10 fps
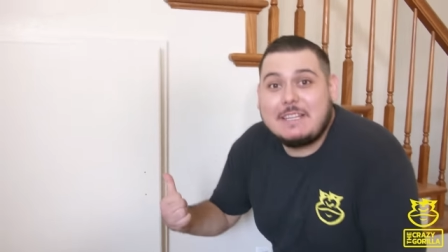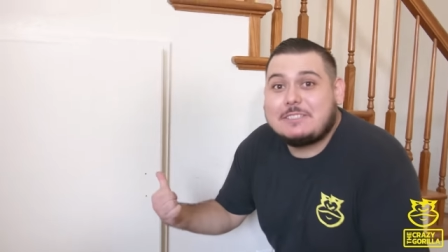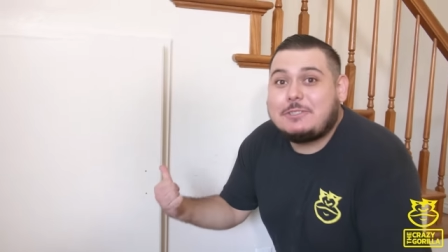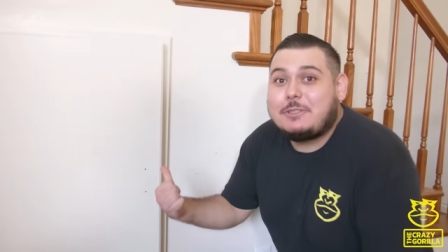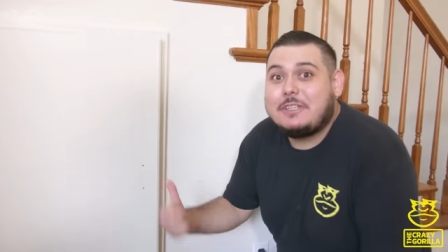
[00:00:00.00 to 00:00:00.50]

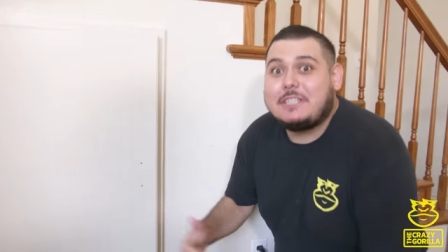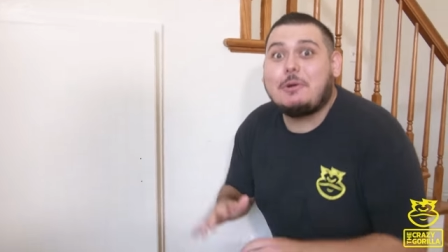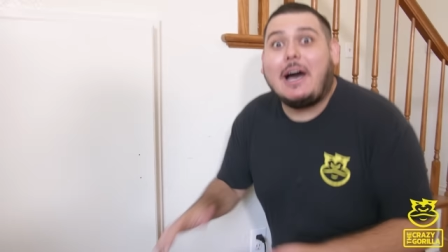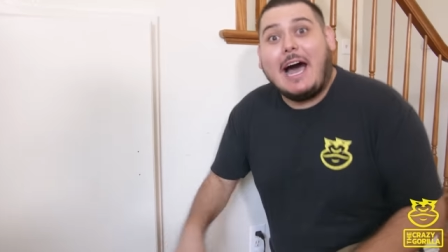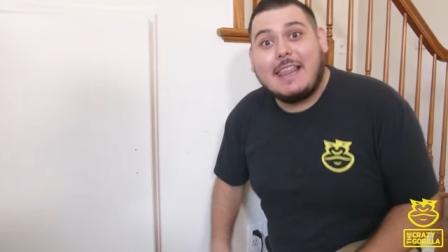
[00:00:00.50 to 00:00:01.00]
this door is
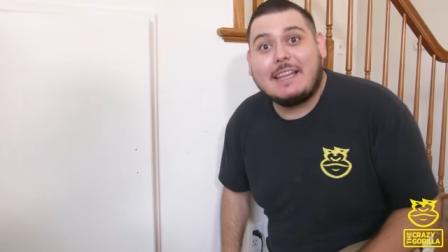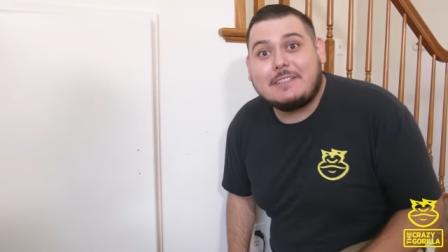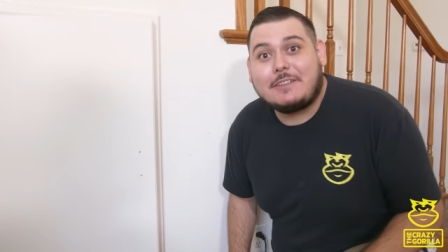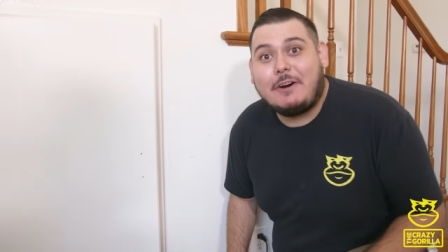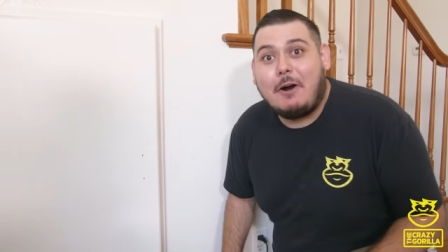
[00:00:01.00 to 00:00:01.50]
what I like
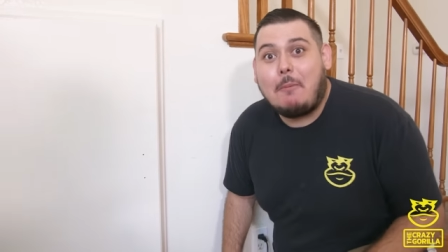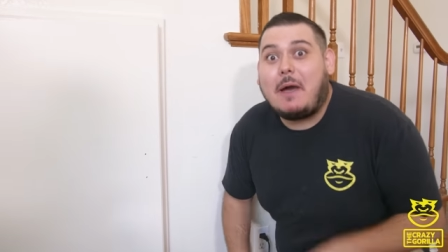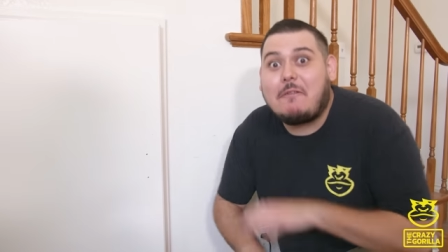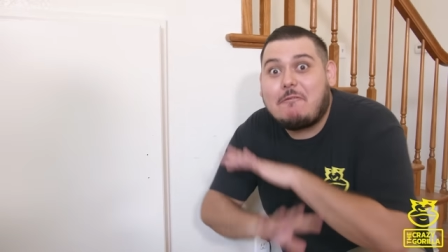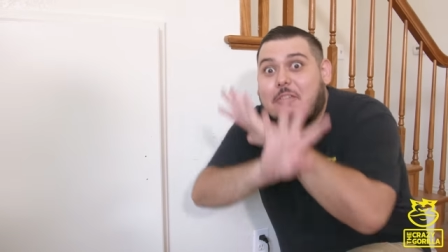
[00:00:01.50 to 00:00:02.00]
to call
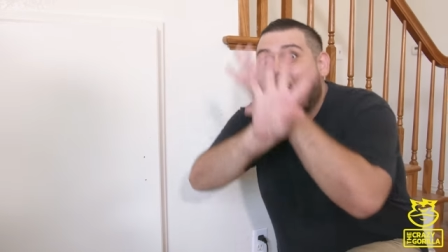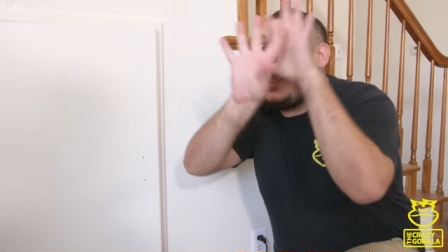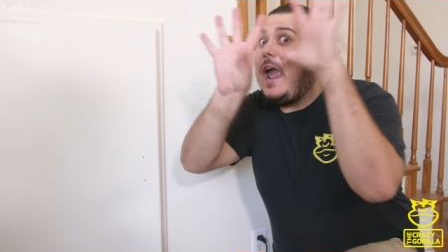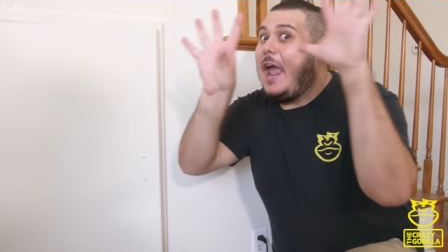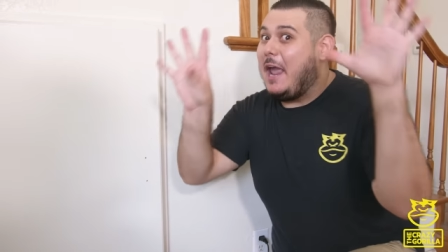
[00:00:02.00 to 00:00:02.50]
my
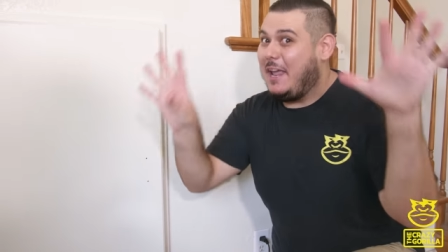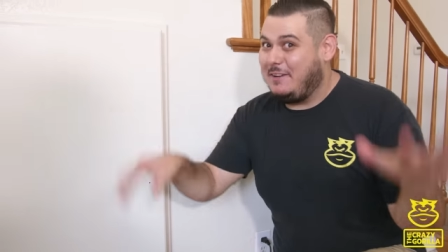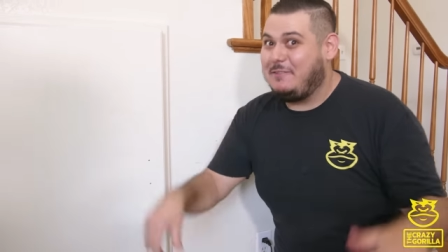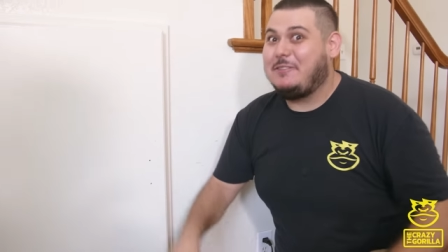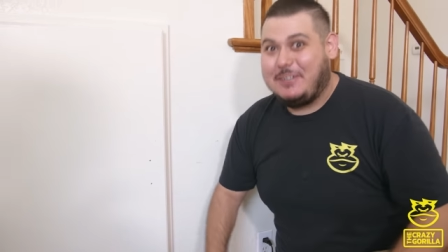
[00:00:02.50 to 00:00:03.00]

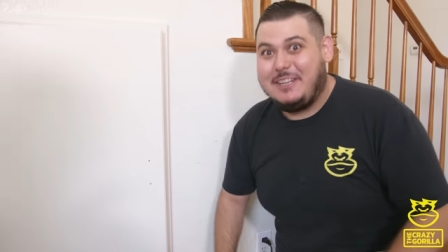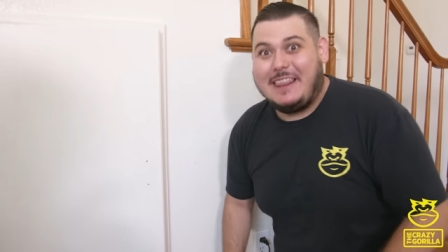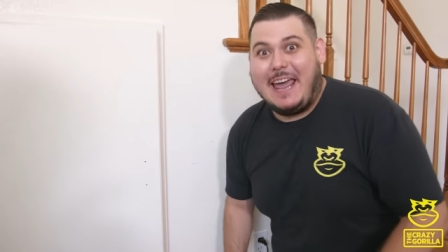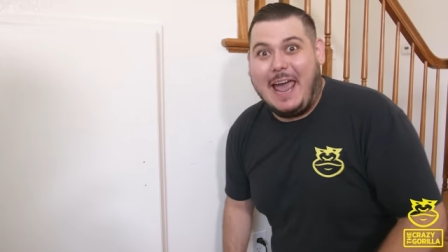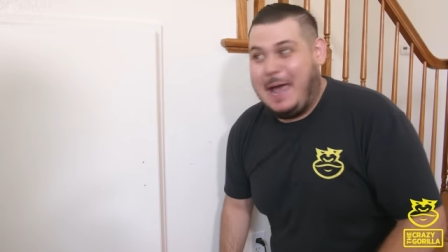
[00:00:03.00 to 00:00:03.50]
flavor
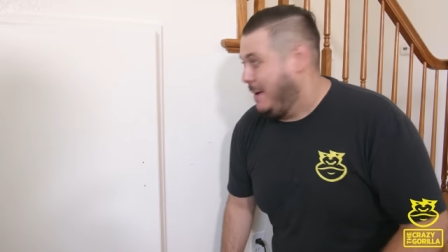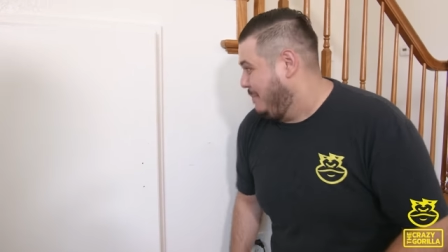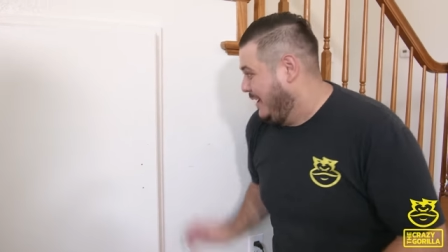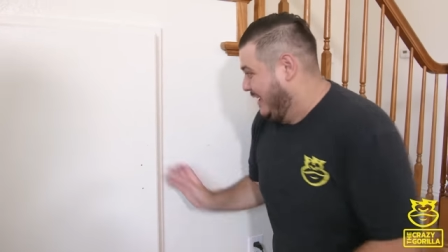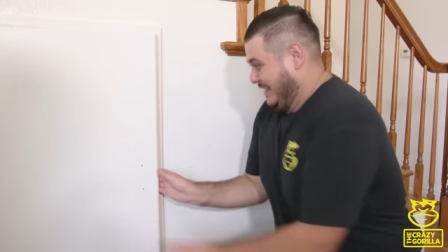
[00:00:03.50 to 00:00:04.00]
lab.